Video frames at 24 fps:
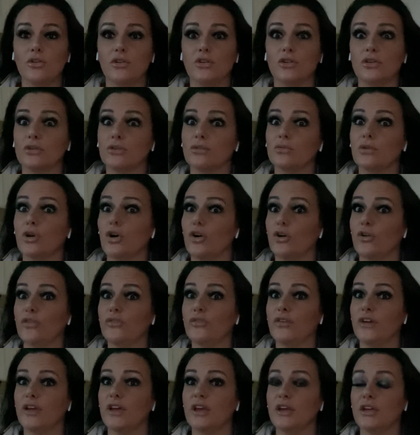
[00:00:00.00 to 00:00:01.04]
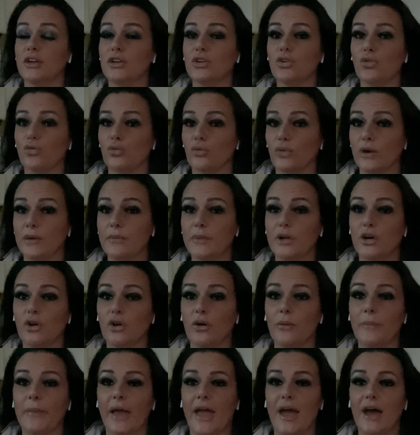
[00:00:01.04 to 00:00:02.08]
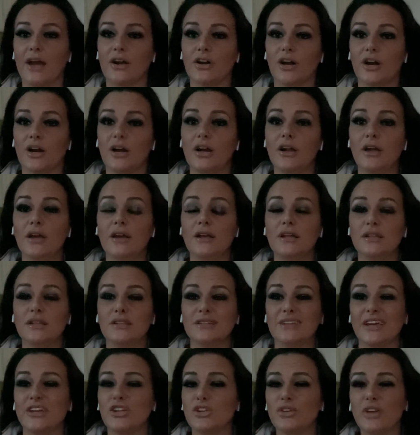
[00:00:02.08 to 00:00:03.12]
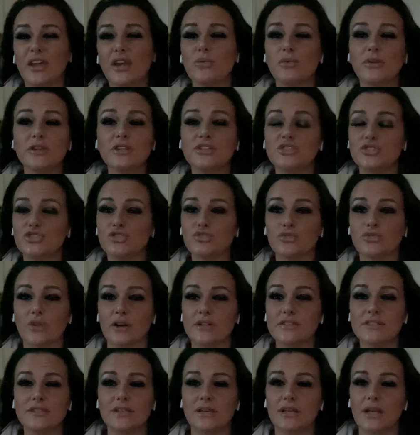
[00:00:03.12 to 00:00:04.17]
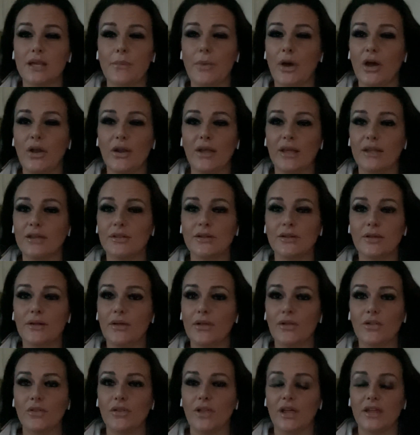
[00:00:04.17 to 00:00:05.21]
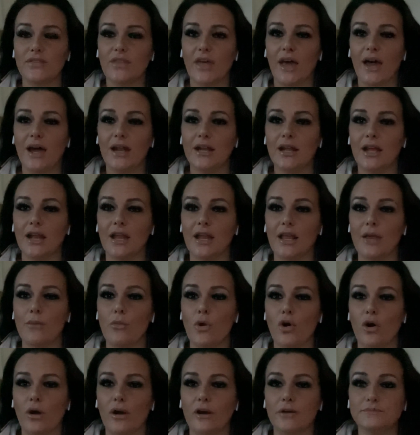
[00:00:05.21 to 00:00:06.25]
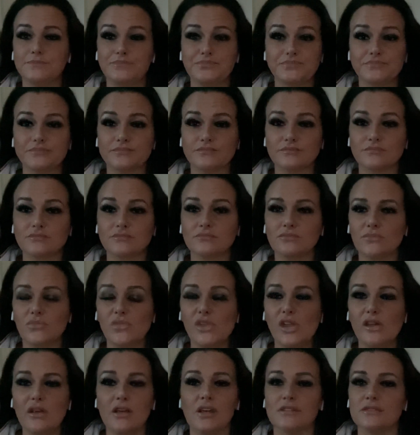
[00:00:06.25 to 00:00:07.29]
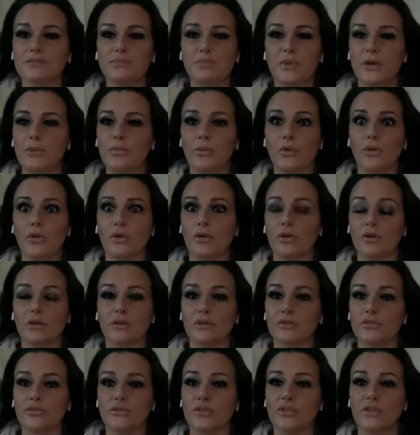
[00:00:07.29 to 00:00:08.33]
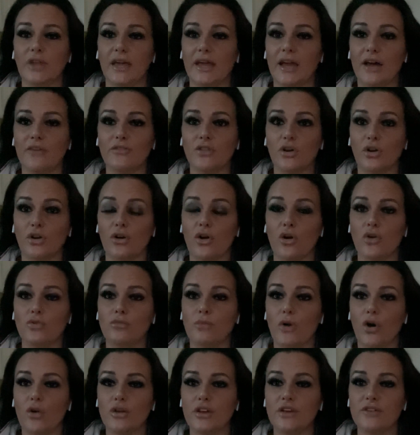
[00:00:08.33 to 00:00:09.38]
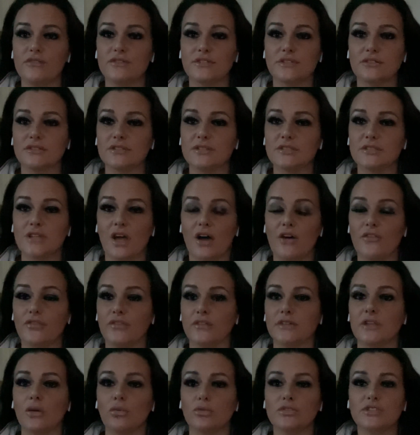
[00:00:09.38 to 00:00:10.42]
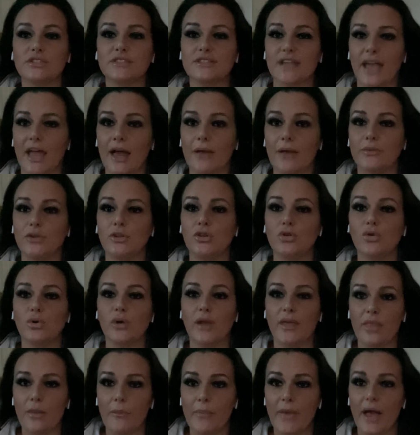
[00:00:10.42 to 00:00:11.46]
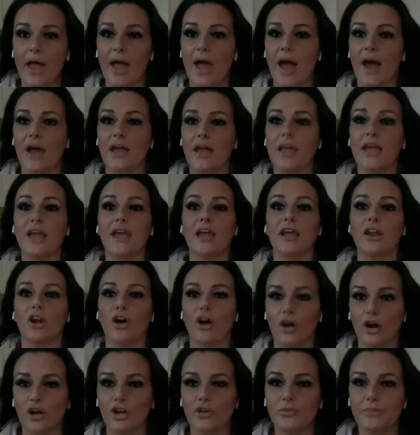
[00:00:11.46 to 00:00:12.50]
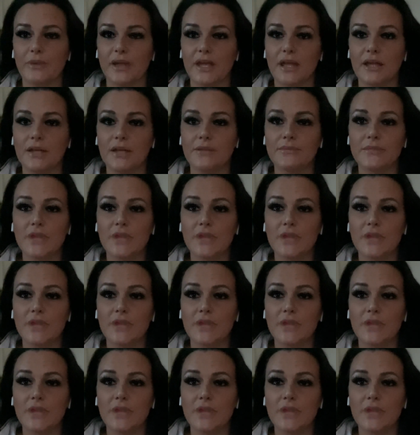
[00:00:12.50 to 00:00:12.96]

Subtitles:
you know, of a criminal matter, like, you can't really trust anybody like that anymore, because people, they have their own motives and stuff, and they will stab you in the back in a heartbeat.